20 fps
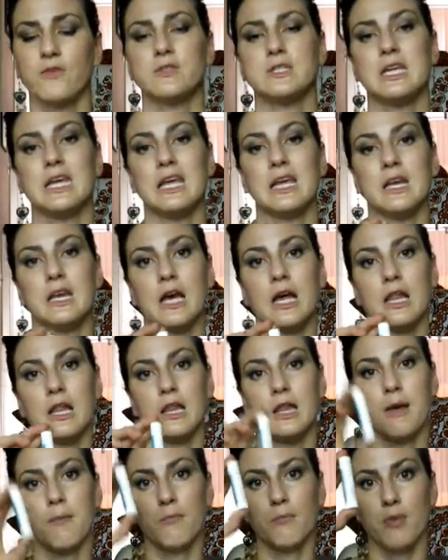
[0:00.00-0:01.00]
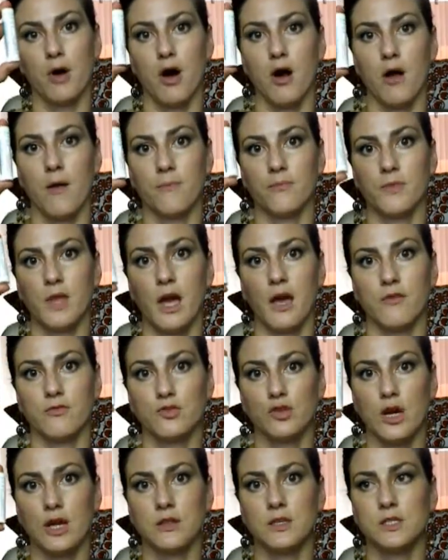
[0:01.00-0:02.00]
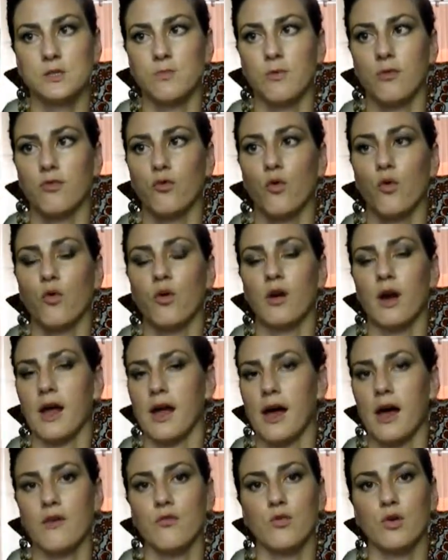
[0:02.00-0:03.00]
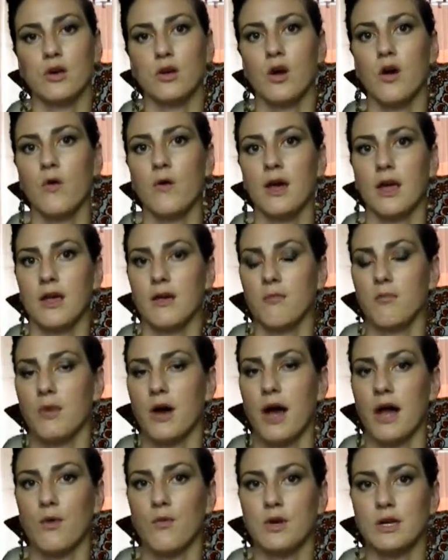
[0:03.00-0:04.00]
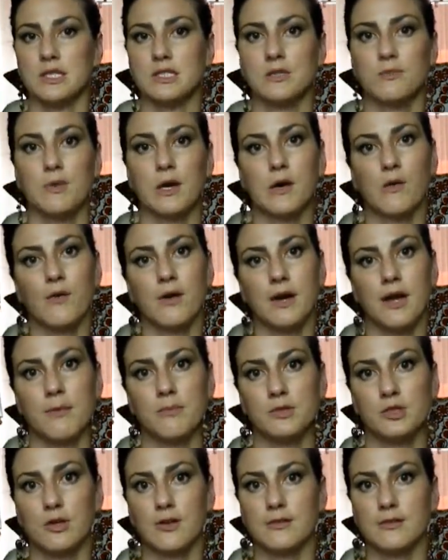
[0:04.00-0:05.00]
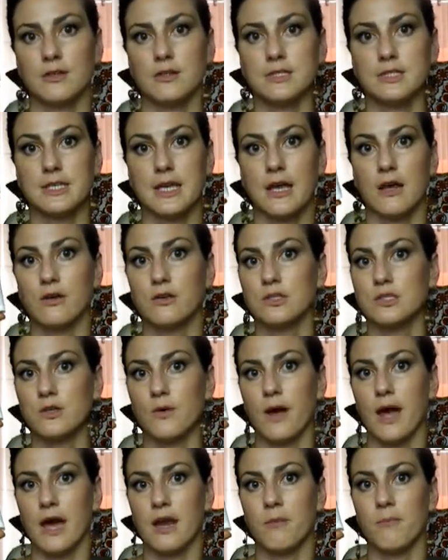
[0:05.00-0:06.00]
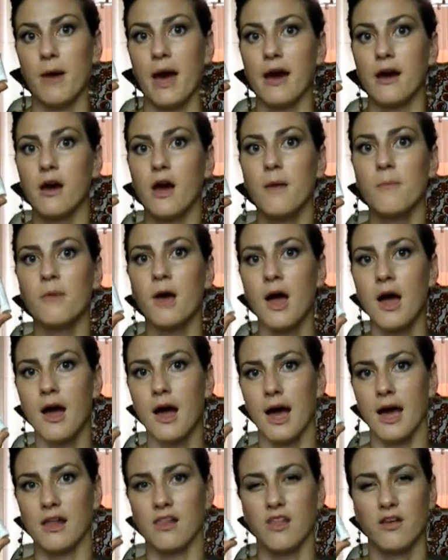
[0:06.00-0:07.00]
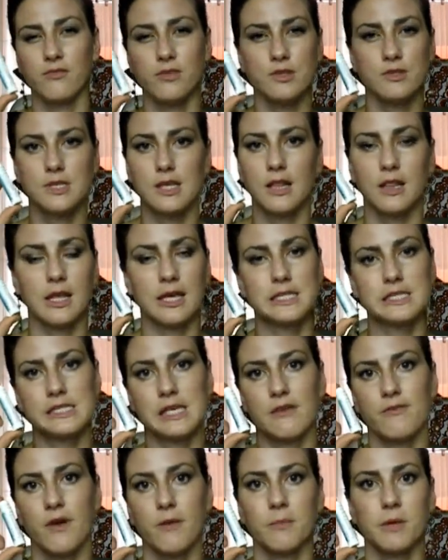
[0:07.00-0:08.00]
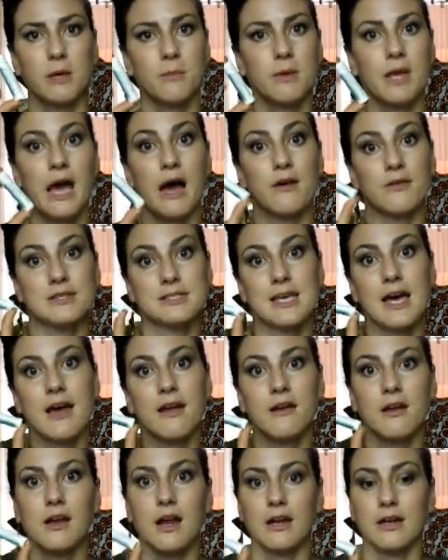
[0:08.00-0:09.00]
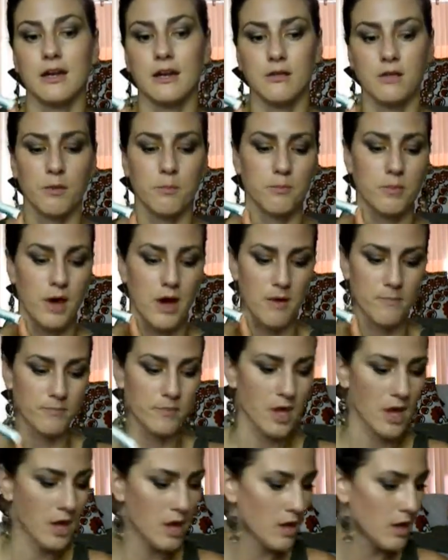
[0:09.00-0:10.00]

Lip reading: 15 Lip Balm. I've tried this before. I have one going, but I wanted to pick one up during their sale, so I had a backup. I love using this if I'm going to be outside and I need a lip balm.